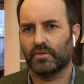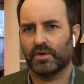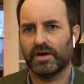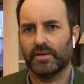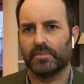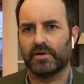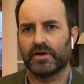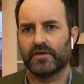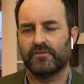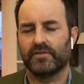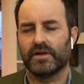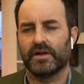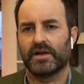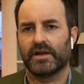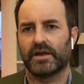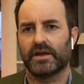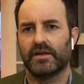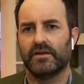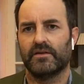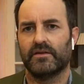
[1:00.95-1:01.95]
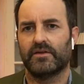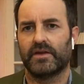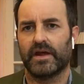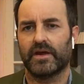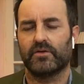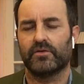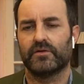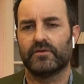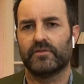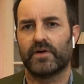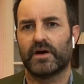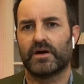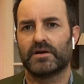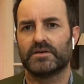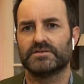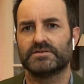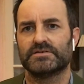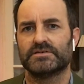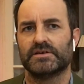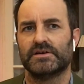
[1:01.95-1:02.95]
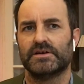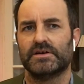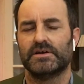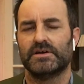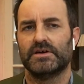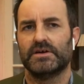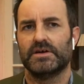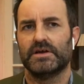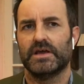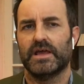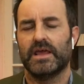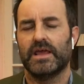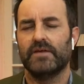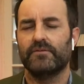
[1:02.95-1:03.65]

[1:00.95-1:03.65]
but I feel like in the decorative arts, if